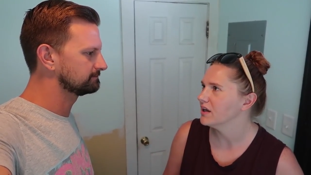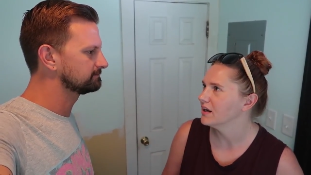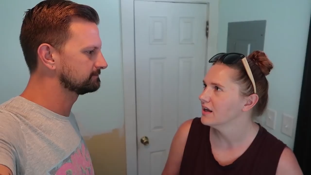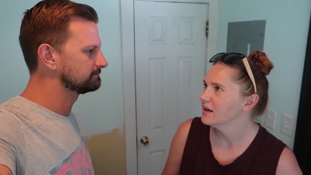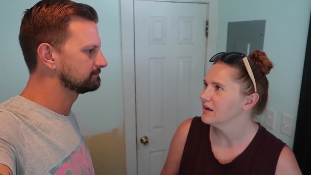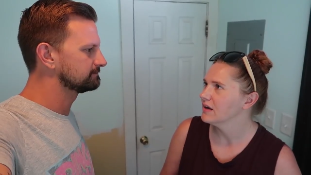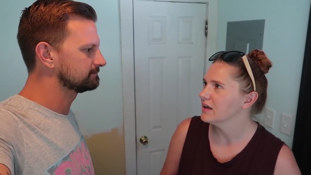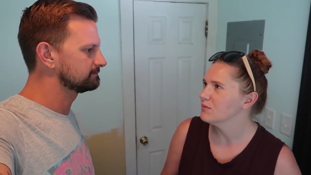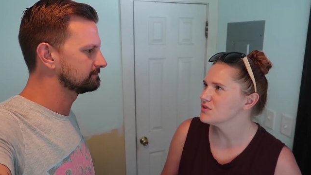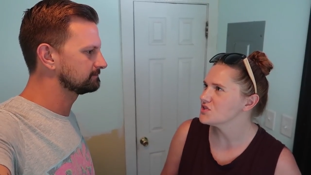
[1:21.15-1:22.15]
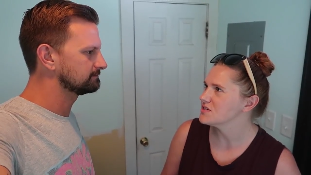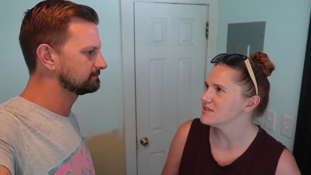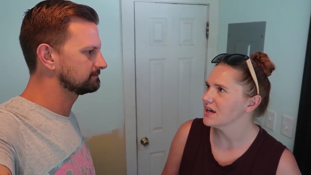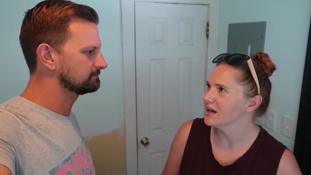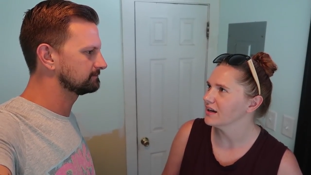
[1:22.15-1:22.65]
Speaker 1: but he was
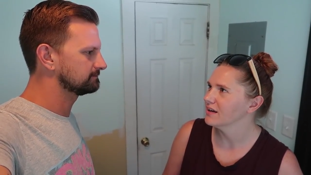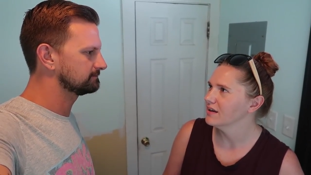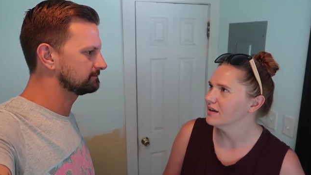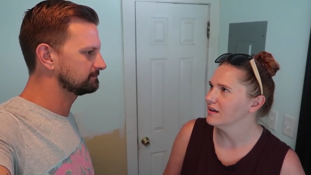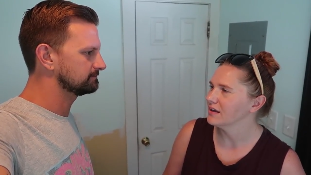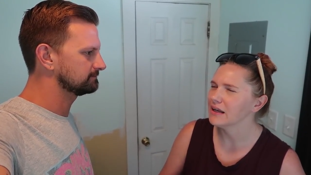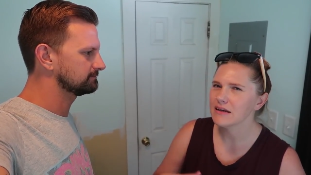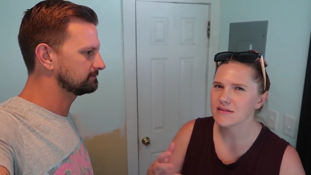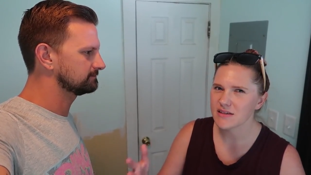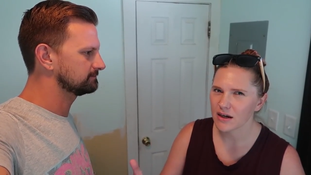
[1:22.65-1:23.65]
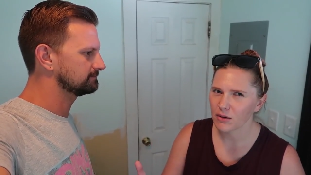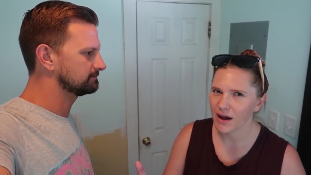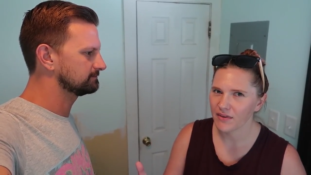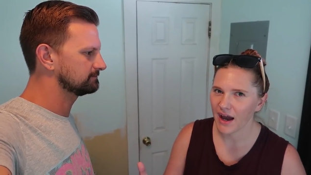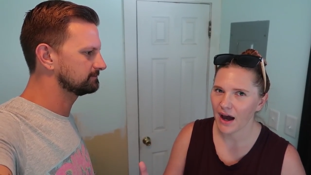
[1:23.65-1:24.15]
just like getting sick
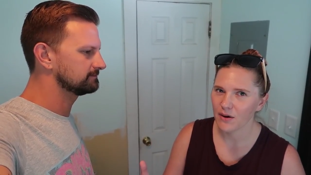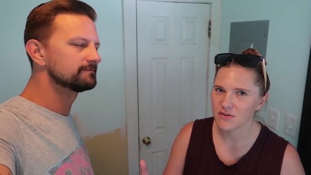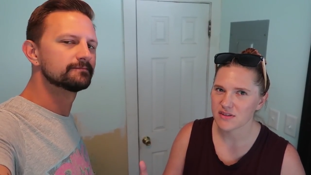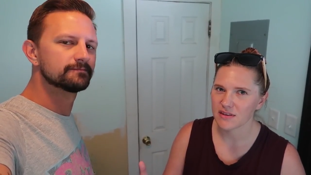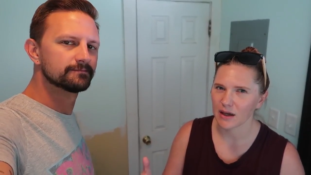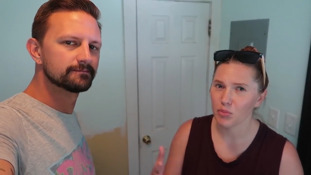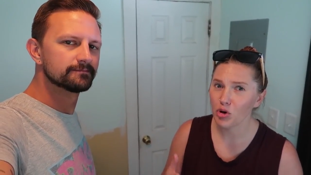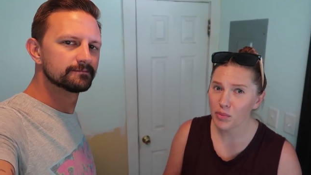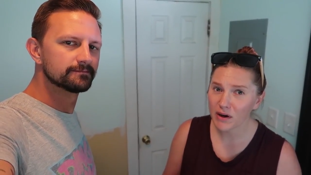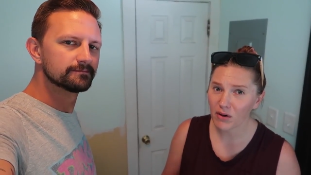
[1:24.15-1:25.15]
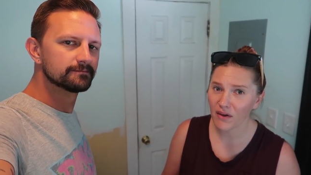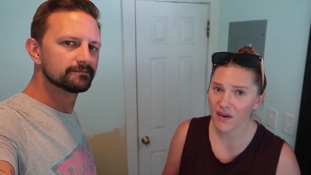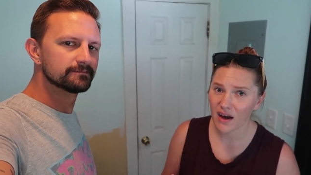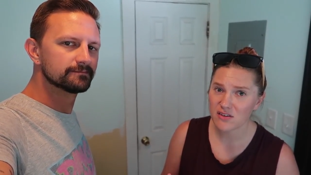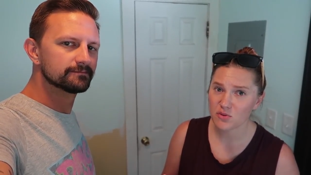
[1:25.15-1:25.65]
around the house and like pooping around
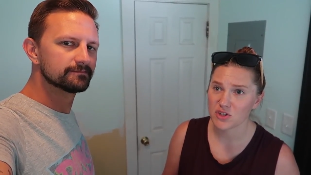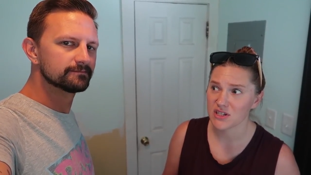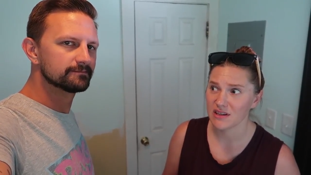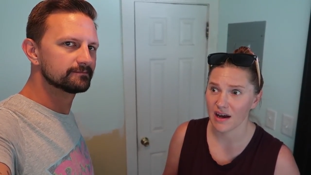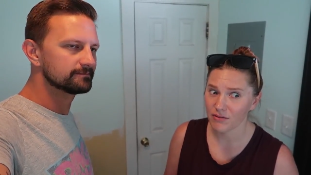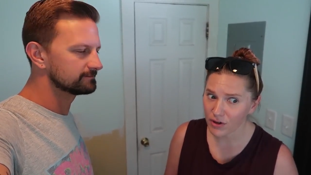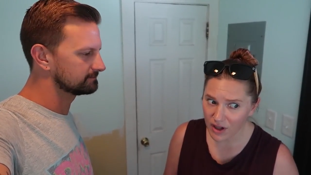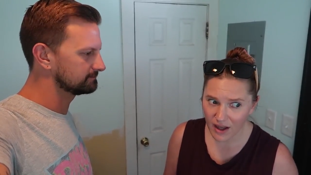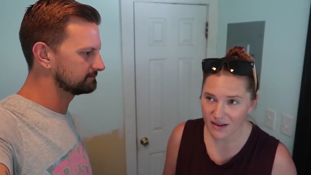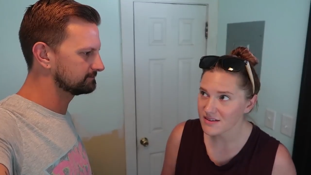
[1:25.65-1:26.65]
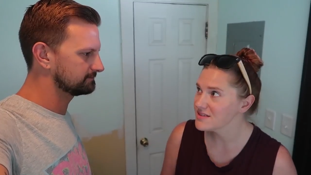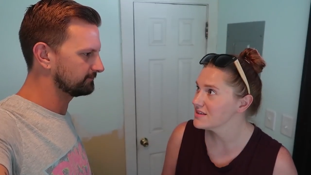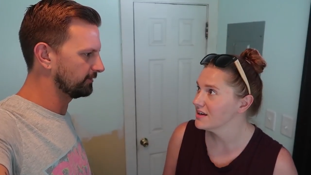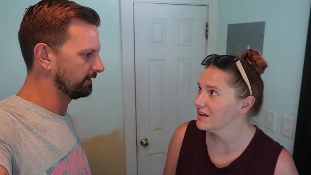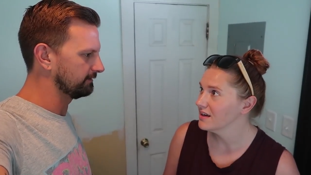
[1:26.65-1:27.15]
the house, which he never does.
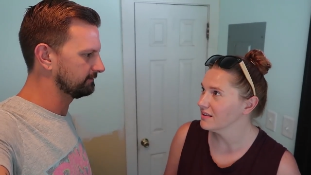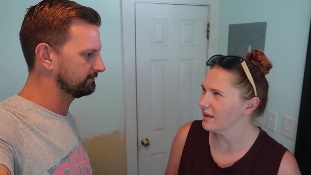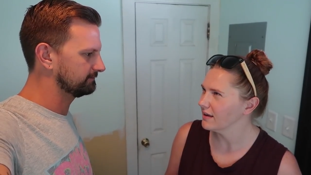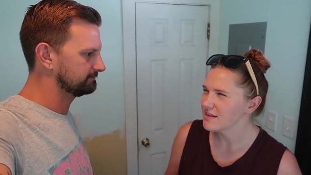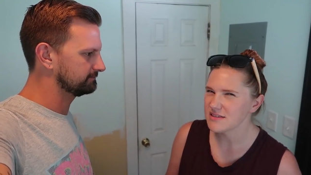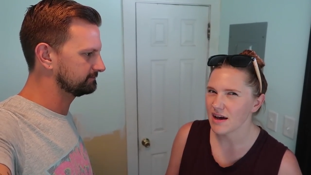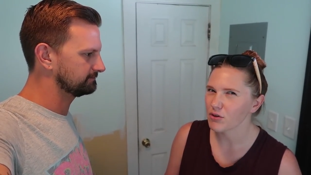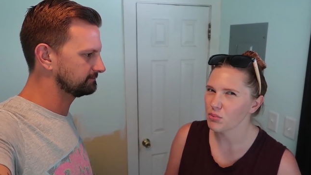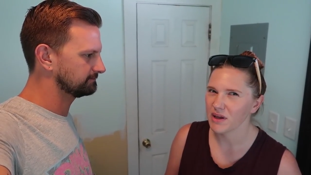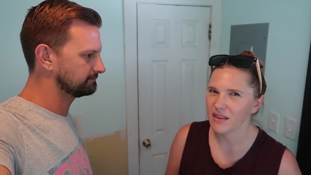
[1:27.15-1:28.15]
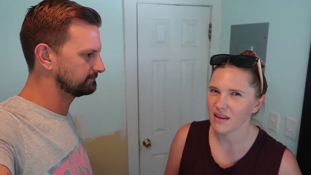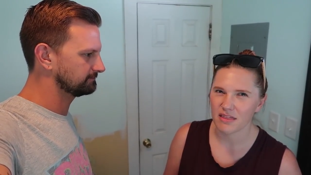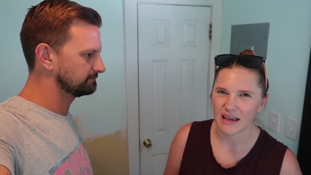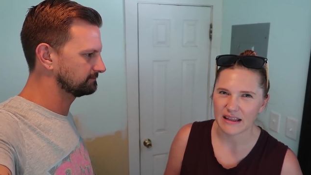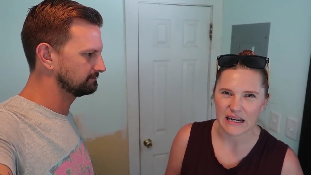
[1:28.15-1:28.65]
Right. But, like, that's never been the
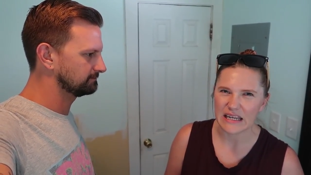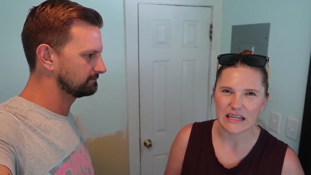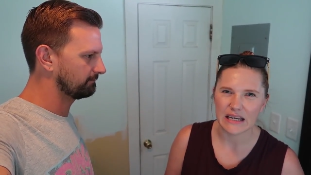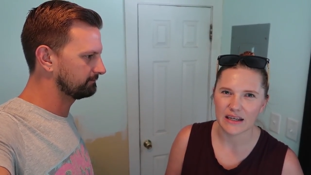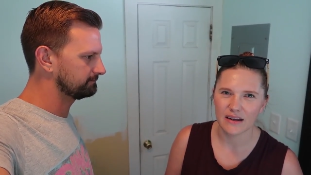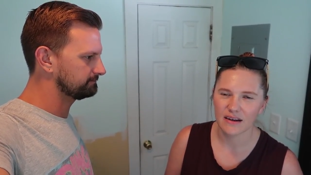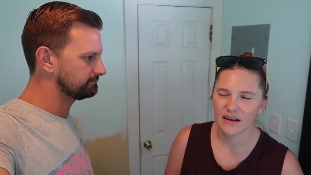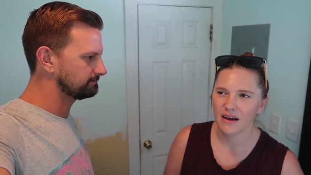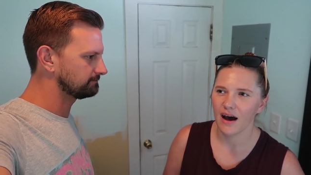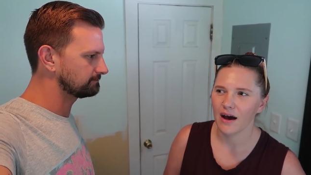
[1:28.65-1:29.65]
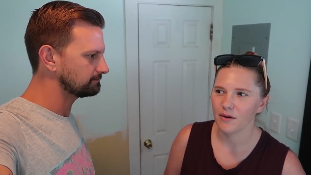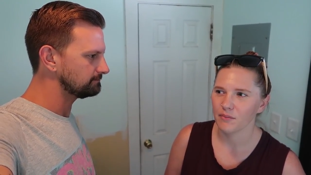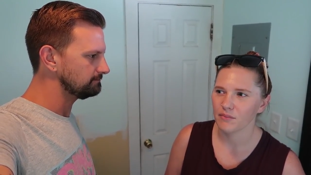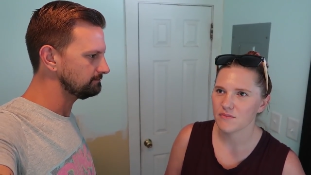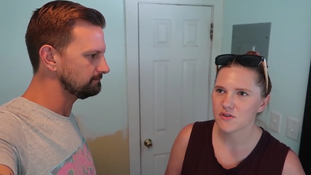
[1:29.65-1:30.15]
thing that he did.
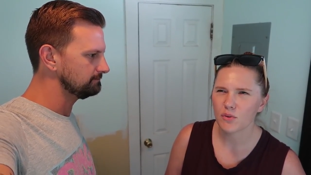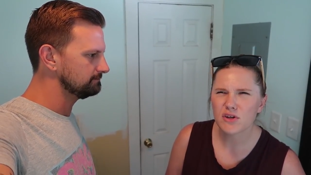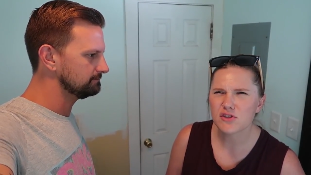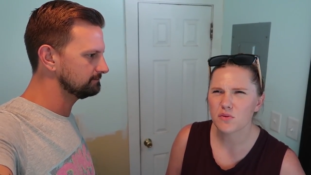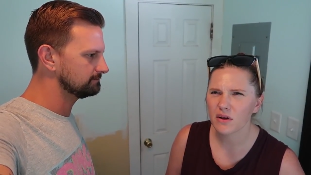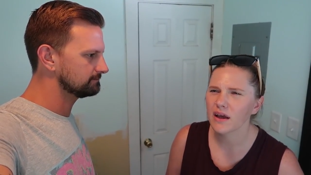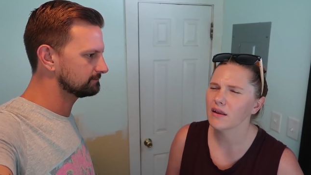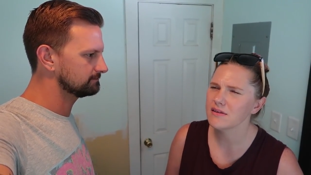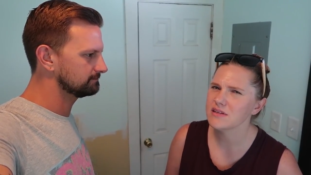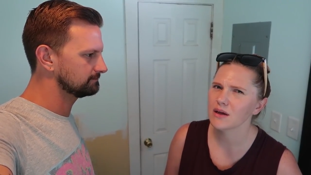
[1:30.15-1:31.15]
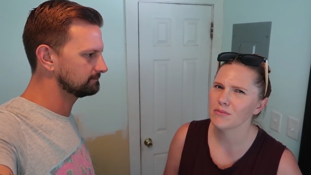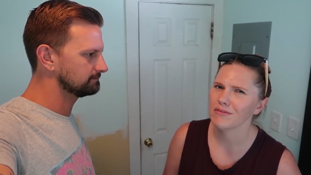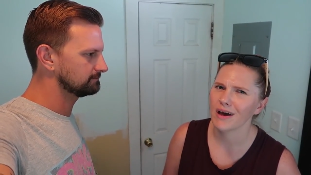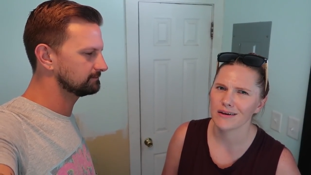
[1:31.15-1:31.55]
So we just were like, let's take him to the